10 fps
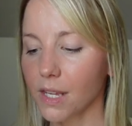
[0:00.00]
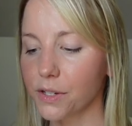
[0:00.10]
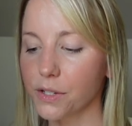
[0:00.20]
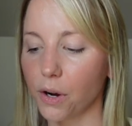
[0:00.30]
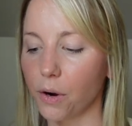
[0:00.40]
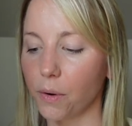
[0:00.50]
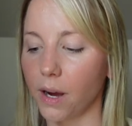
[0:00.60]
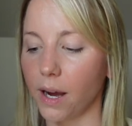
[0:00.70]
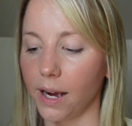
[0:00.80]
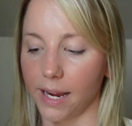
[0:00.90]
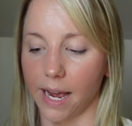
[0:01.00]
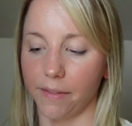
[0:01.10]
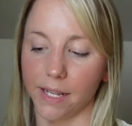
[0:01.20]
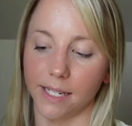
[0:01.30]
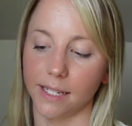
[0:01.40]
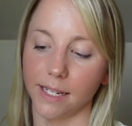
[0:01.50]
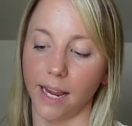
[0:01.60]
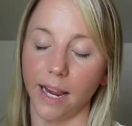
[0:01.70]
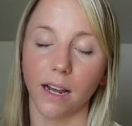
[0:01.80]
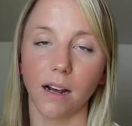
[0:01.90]
so again, this is
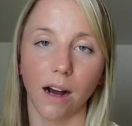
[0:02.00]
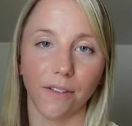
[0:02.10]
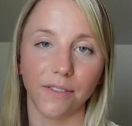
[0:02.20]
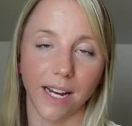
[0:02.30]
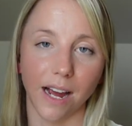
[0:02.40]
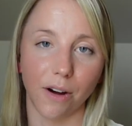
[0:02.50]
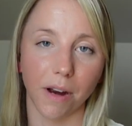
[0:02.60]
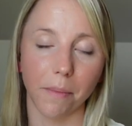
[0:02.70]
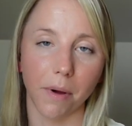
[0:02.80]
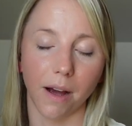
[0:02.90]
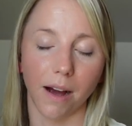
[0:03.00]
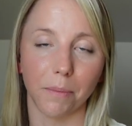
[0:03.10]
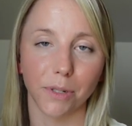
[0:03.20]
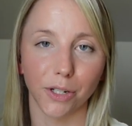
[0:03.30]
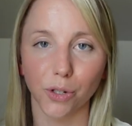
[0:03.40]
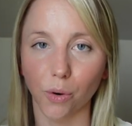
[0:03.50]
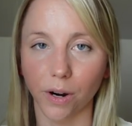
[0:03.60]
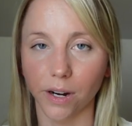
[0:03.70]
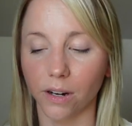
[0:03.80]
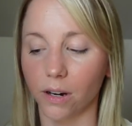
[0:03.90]
a cuff down um,
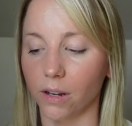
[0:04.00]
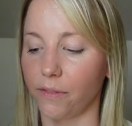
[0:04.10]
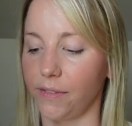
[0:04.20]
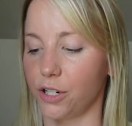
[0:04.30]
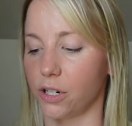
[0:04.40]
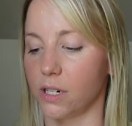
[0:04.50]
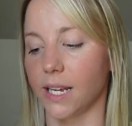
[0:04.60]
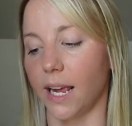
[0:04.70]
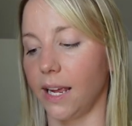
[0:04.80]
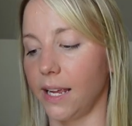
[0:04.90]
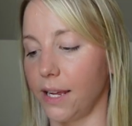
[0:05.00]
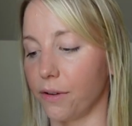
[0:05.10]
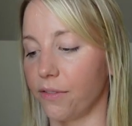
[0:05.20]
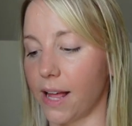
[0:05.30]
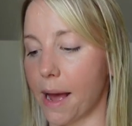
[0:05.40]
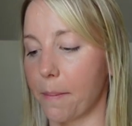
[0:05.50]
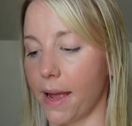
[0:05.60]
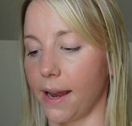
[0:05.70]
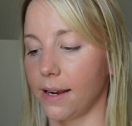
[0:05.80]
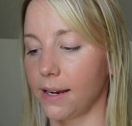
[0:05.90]
tutorial, features a heel flap
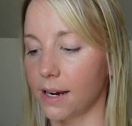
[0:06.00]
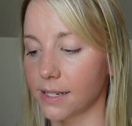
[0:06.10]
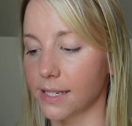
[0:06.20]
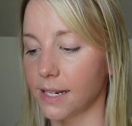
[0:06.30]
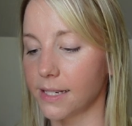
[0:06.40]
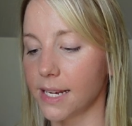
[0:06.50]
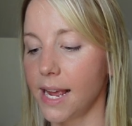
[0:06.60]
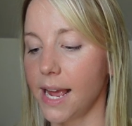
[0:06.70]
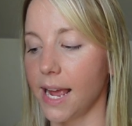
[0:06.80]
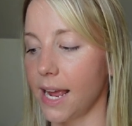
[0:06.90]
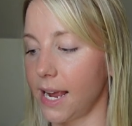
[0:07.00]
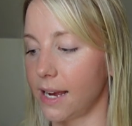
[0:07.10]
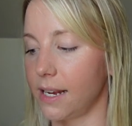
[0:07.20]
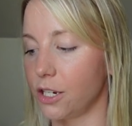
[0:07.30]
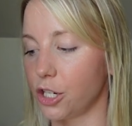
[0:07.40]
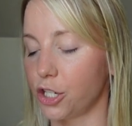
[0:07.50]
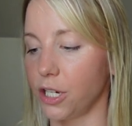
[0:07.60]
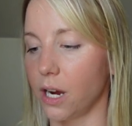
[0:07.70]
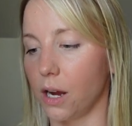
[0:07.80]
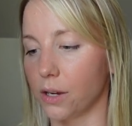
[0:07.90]
and gusset, and
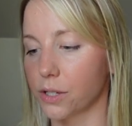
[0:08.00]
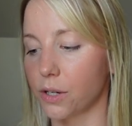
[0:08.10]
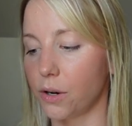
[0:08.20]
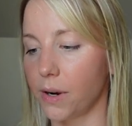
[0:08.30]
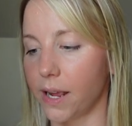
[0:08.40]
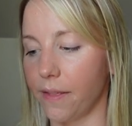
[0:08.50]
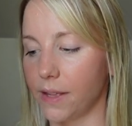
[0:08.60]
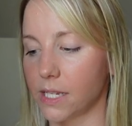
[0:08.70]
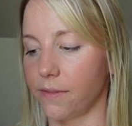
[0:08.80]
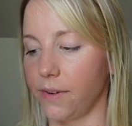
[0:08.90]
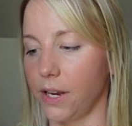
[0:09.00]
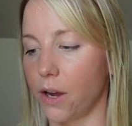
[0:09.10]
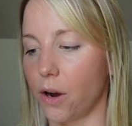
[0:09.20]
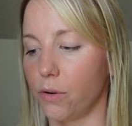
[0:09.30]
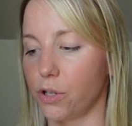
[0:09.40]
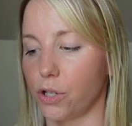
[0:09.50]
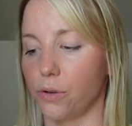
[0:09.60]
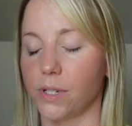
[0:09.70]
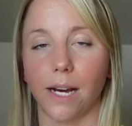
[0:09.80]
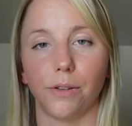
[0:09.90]
she also in this video
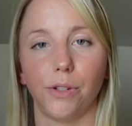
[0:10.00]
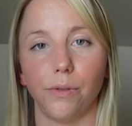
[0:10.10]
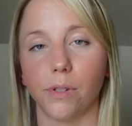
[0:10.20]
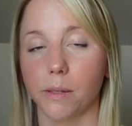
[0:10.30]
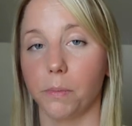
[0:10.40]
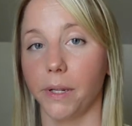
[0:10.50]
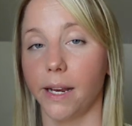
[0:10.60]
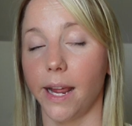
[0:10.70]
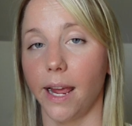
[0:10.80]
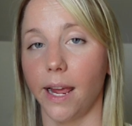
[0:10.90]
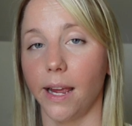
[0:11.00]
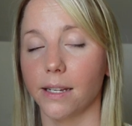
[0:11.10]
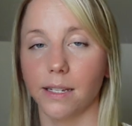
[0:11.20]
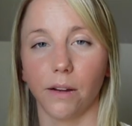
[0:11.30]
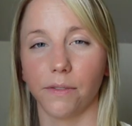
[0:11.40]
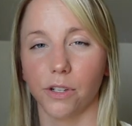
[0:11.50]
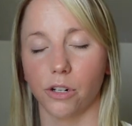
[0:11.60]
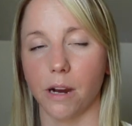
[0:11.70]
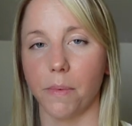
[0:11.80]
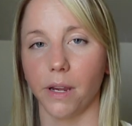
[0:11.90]
shows how to split a
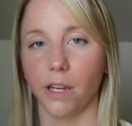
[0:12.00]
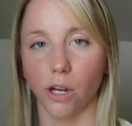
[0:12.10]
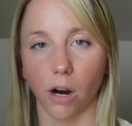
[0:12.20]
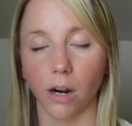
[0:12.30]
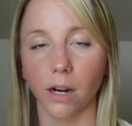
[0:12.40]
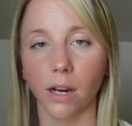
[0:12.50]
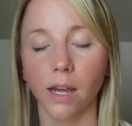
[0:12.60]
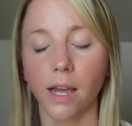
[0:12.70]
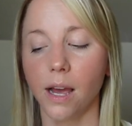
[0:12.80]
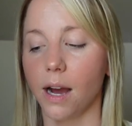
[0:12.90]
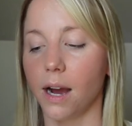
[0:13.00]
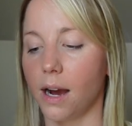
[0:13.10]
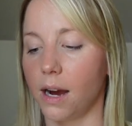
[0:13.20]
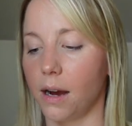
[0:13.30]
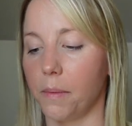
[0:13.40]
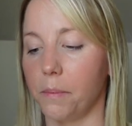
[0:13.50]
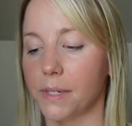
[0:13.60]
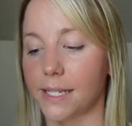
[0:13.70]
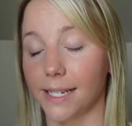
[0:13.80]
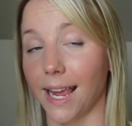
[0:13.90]
self-striping yarn um,
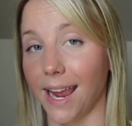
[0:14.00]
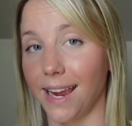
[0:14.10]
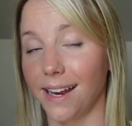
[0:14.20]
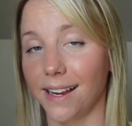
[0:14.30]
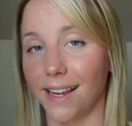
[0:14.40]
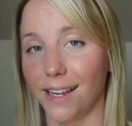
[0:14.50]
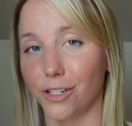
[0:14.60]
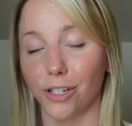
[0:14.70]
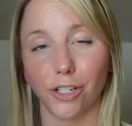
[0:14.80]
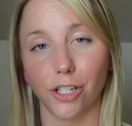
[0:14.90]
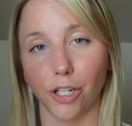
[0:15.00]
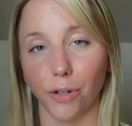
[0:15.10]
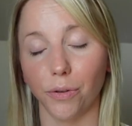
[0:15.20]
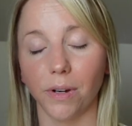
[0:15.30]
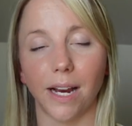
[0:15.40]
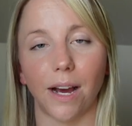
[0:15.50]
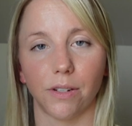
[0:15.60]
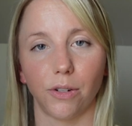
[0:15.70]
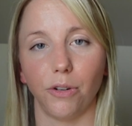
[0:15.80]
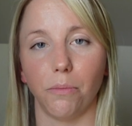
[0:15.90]
skein into two and how
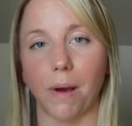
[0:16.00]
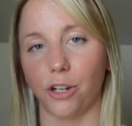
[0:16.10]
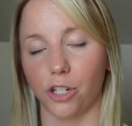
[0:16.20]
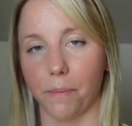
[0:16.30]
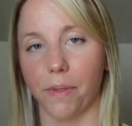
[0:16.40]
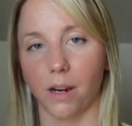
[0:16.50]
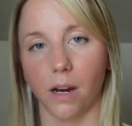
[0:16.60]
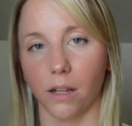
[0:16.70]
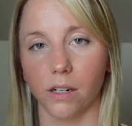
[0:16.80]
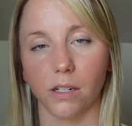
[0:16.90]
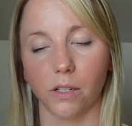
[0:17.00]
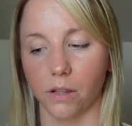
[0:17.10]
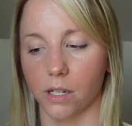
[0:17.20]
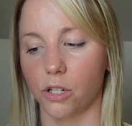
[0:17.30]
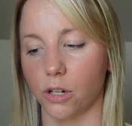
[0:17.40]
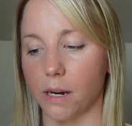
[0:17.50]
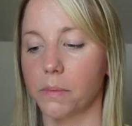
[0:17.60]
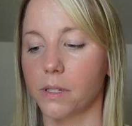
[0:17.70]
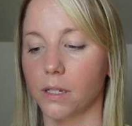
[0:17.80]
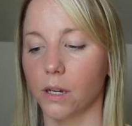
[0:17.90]
to match up the colors so the
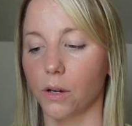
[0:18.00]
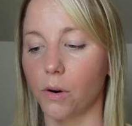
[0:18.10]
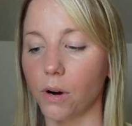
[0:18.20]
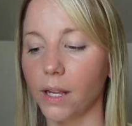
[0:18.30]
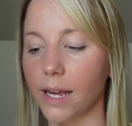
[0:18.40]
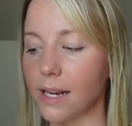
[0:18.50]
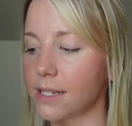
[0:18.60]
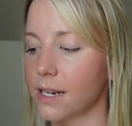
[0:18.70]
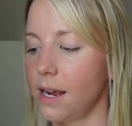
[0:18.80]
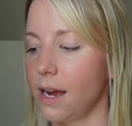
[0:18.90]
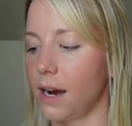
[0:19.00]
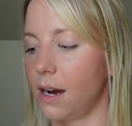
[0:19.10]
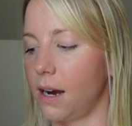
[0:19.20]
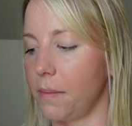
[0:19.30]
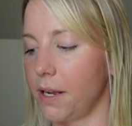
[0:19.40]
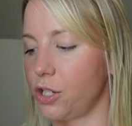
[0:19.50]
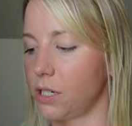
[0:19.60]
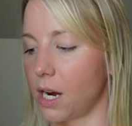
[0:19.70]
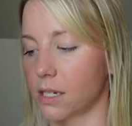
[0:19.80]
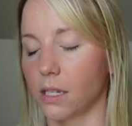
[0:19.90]
stripes correlate. Um, and
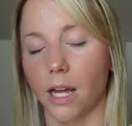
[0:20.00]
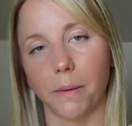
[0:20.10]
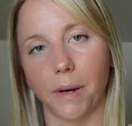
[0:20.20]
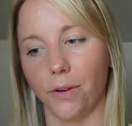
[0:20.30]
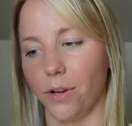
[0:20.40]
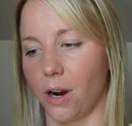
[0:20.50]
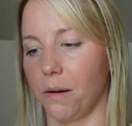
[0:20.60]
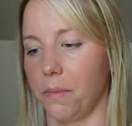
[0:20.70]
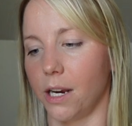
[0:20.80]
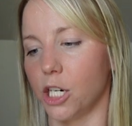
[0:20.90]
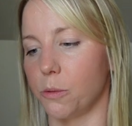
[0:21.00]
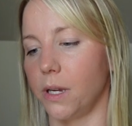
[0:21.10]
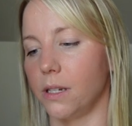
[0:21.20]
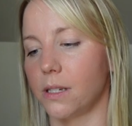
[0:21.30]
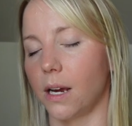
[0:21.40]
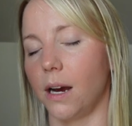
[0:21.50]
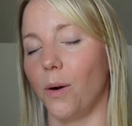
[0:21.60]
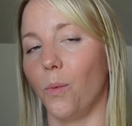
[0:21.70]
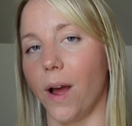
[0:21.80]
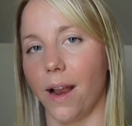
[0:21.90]
she talks a lot about yarn management
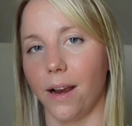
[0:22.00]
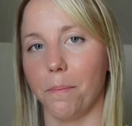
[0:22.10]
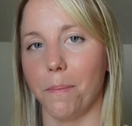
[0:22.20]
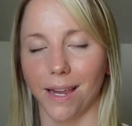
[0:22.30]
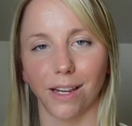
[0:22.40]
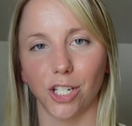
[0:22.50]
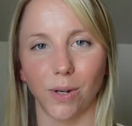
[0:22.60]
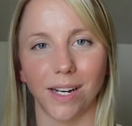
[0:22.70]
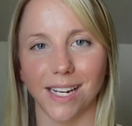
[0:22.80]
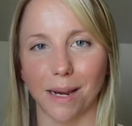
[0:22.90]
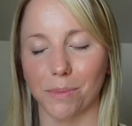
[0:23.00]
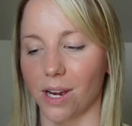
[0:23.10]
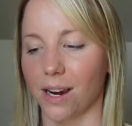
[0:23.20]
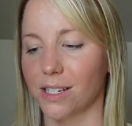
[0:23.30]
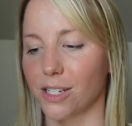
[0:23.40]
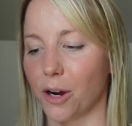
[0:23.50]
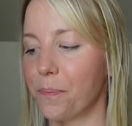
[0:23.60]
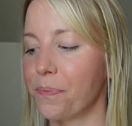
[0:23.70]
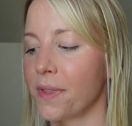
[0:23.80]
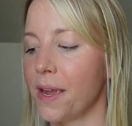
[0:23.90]
uh, when making two at a time socks.
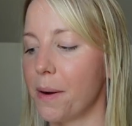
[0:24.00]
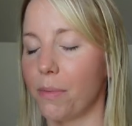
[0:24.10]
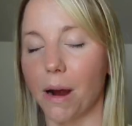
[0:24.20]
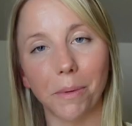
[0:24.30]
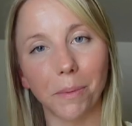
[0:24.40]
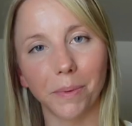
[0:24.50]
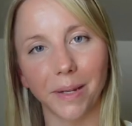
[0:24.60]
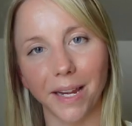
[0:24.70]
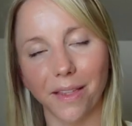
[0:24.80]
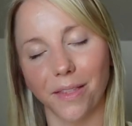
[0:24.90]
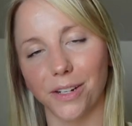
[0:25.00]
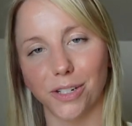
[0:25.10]
So probably the